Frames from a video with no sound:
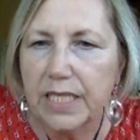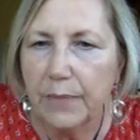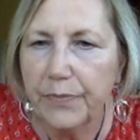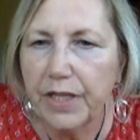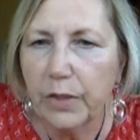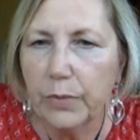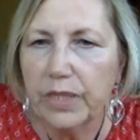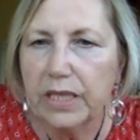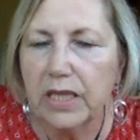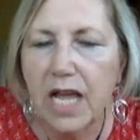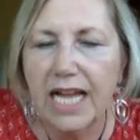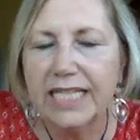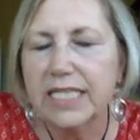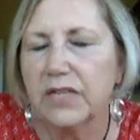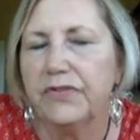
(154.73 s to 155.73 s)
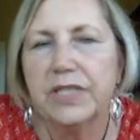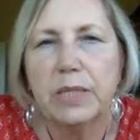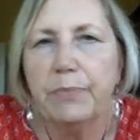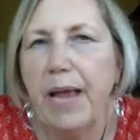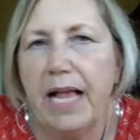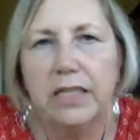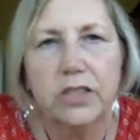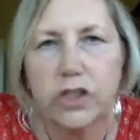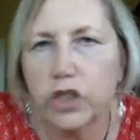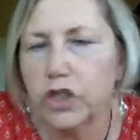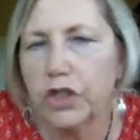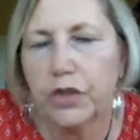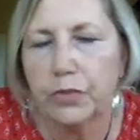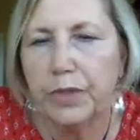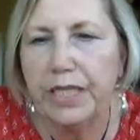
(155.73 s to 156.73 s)
something with lines, if it's a balance, you're
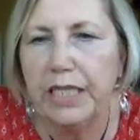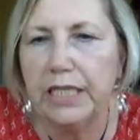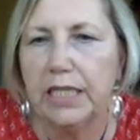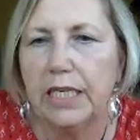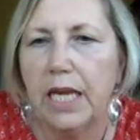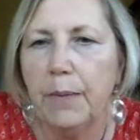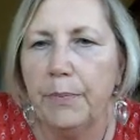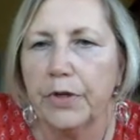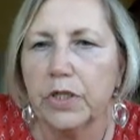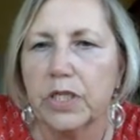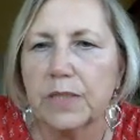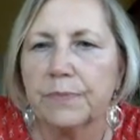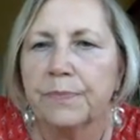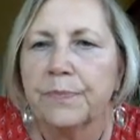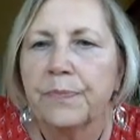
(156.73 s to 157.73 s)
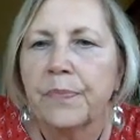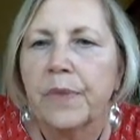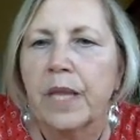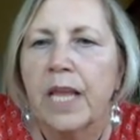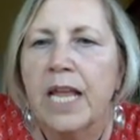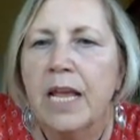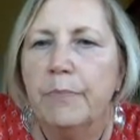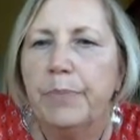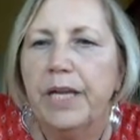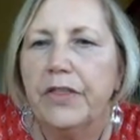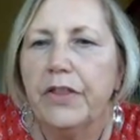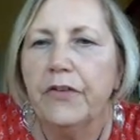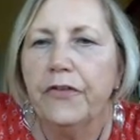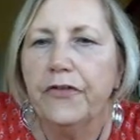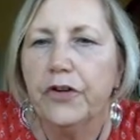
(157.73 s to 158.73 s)
just reading the numbers. But
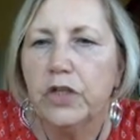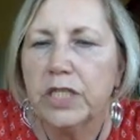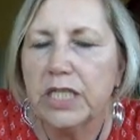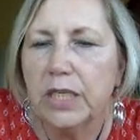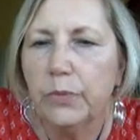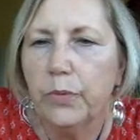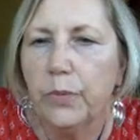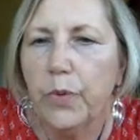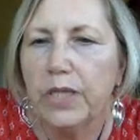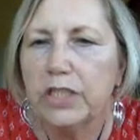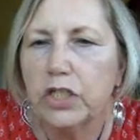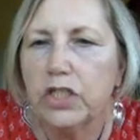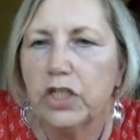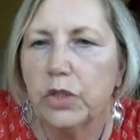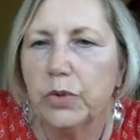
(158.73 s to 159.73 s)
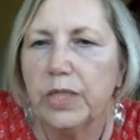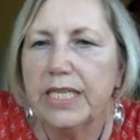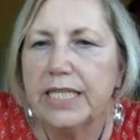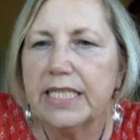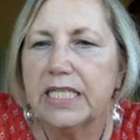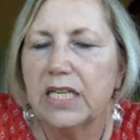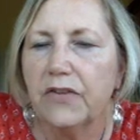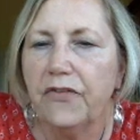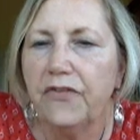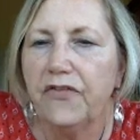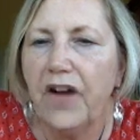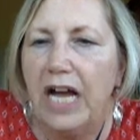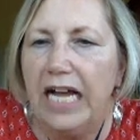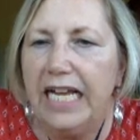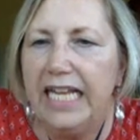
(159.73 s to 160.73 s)
the first thing we want to do is
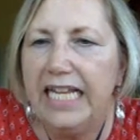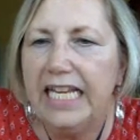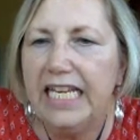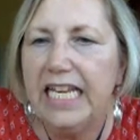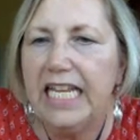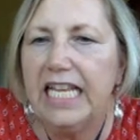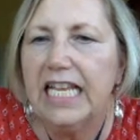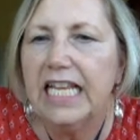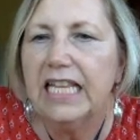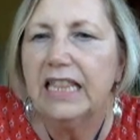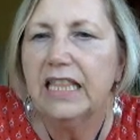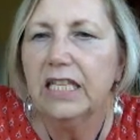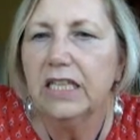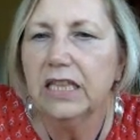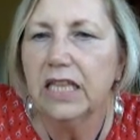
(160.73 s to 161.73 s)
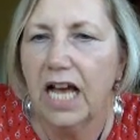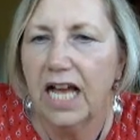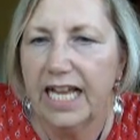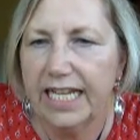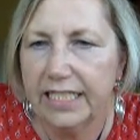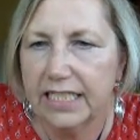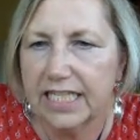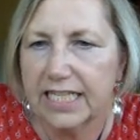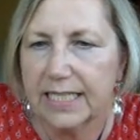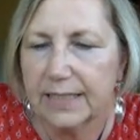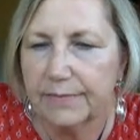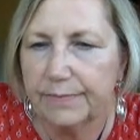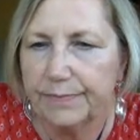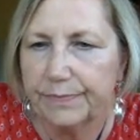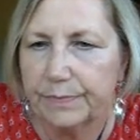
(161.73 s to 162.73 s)
define the
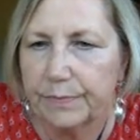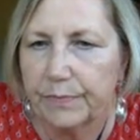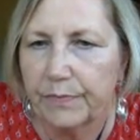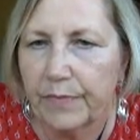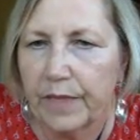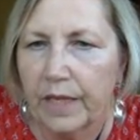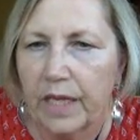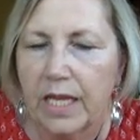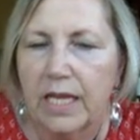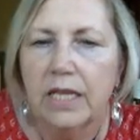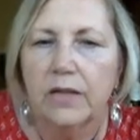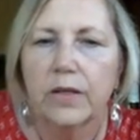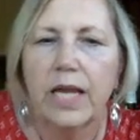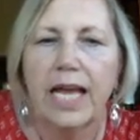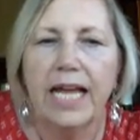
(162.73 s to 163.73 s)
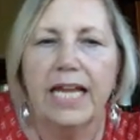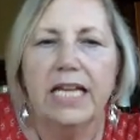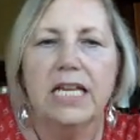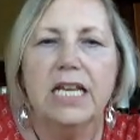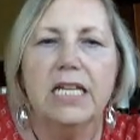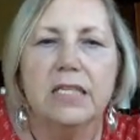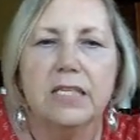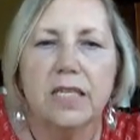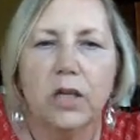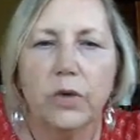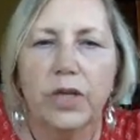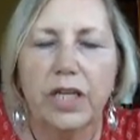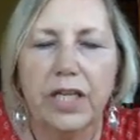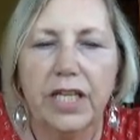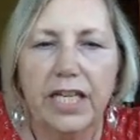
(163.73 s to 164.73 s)
lines. Okay, so
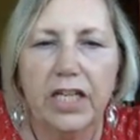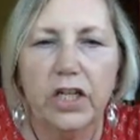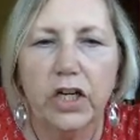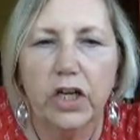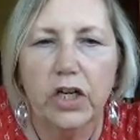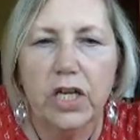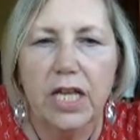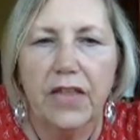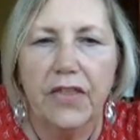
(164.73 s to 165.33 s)
here